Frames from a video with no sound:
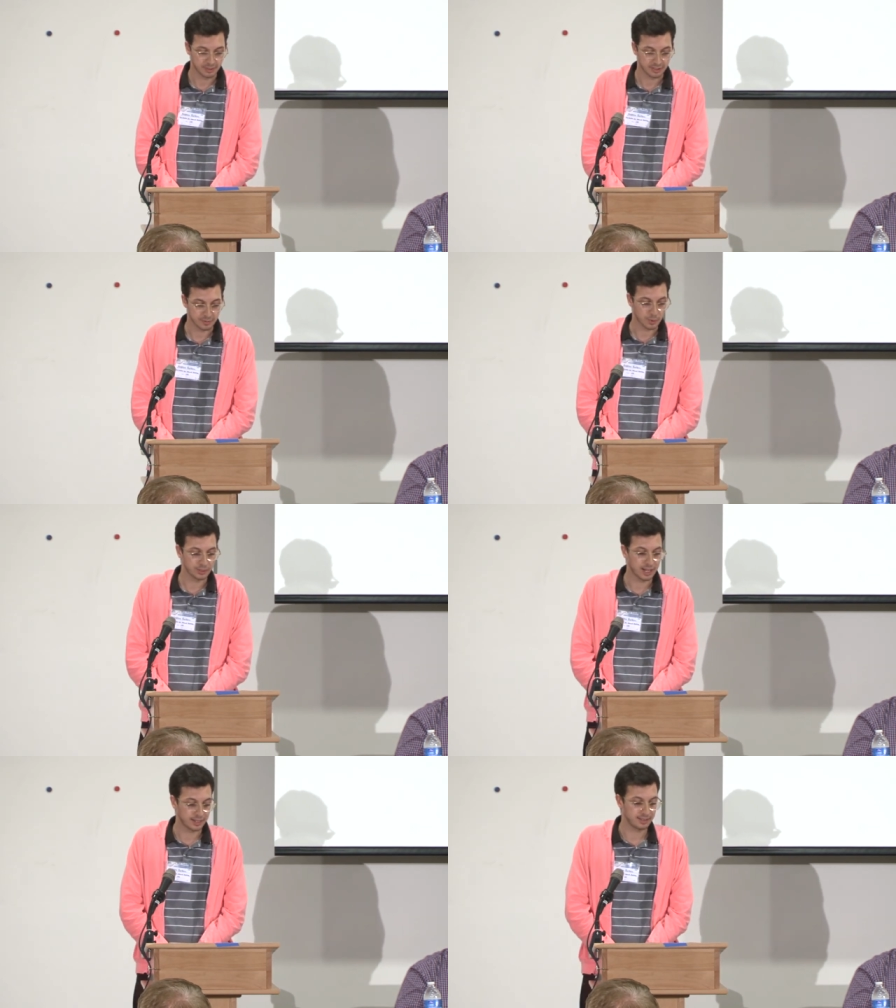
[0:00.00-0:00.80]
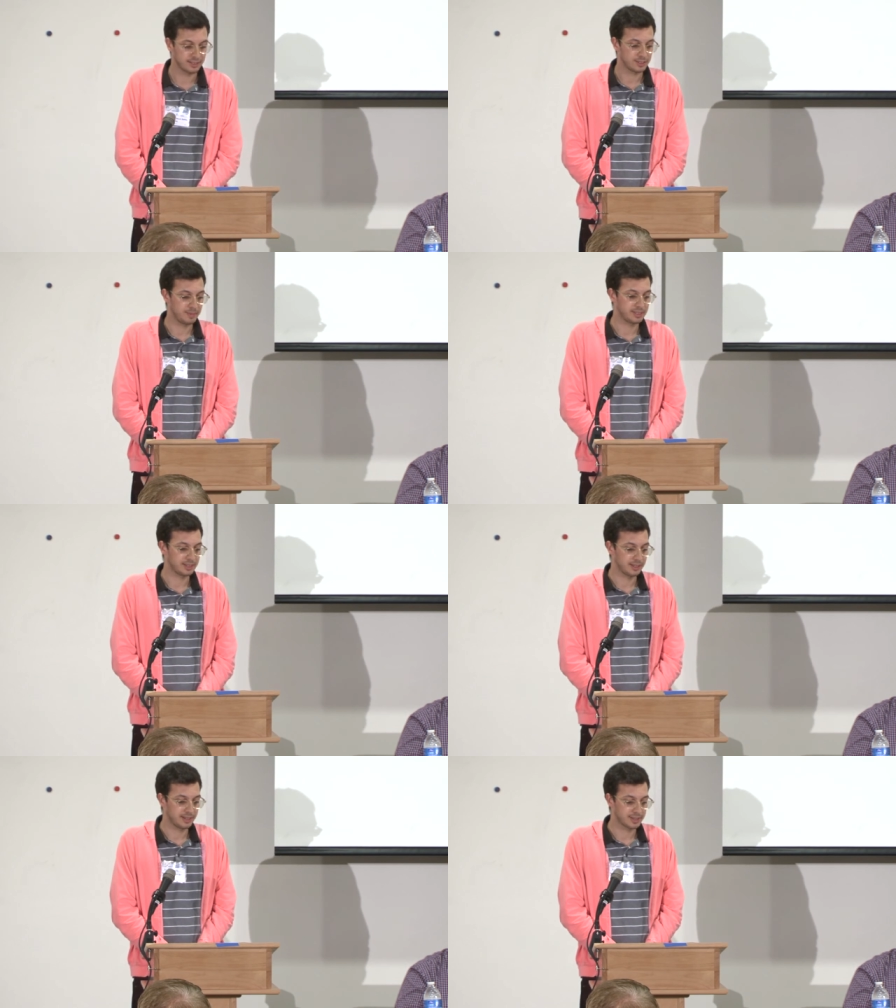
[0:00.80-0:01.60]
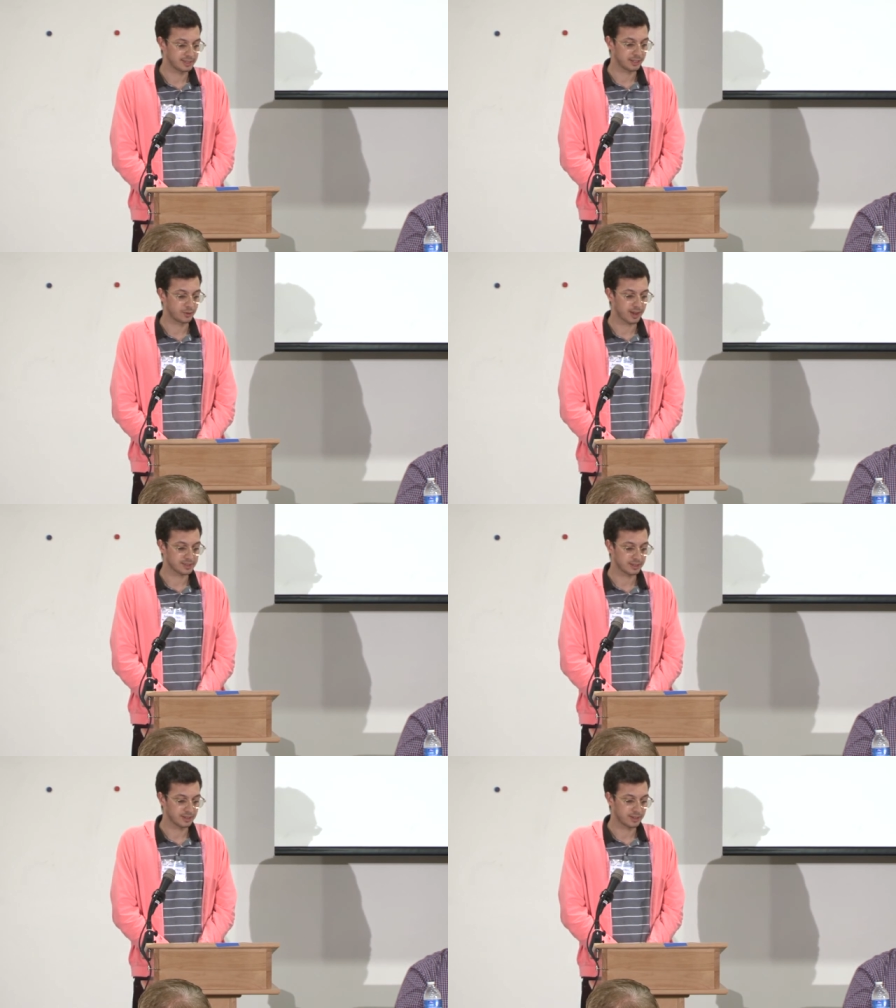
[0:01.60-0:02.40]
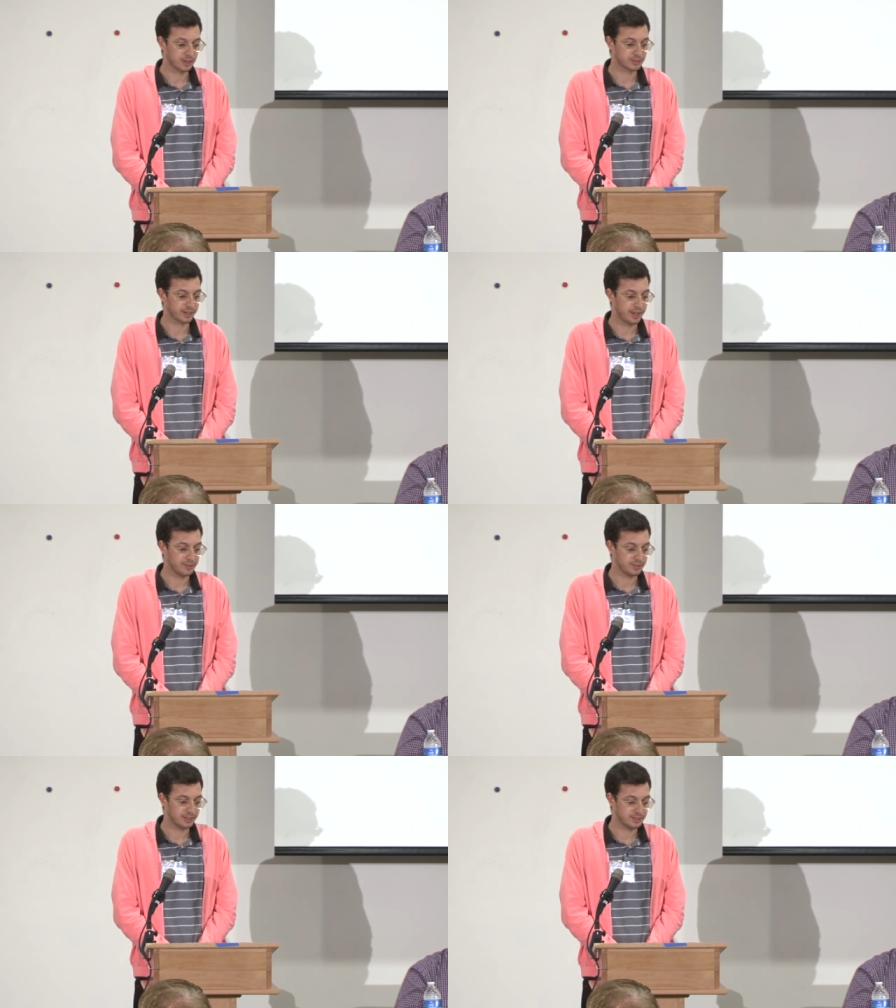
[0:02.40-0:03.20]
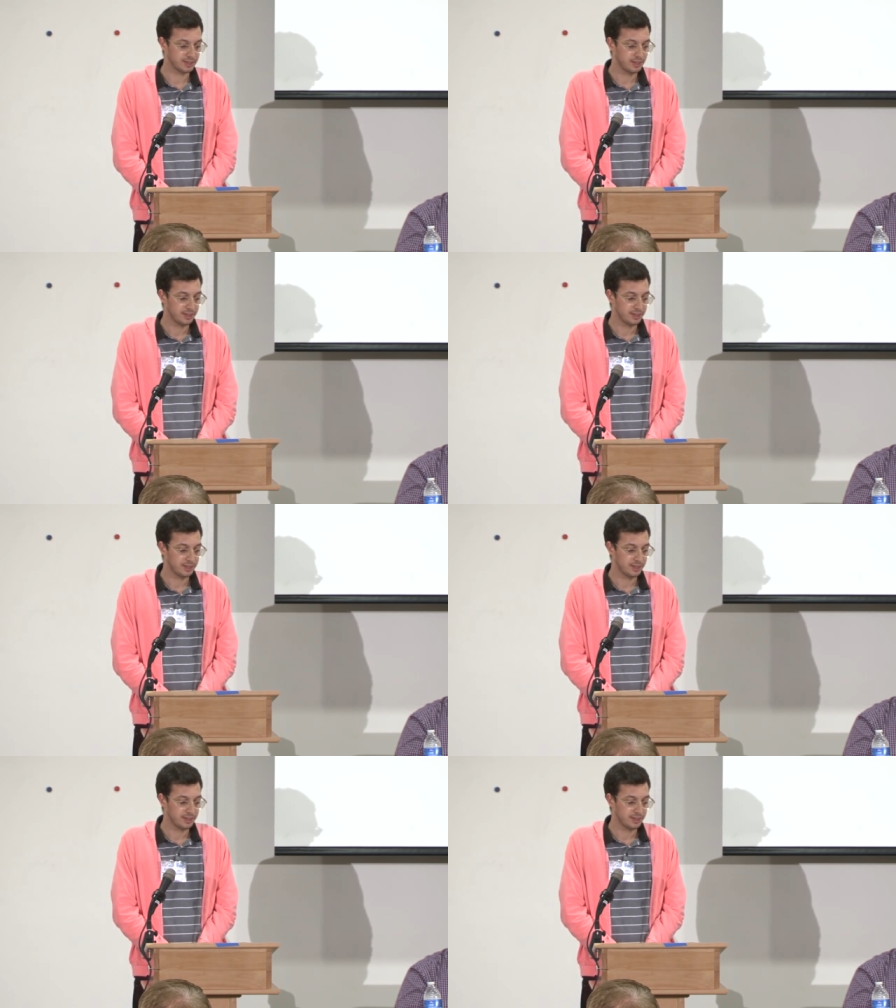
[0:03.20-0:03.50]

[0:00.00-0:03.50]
They're more likely to be seen as the aggressor in altercations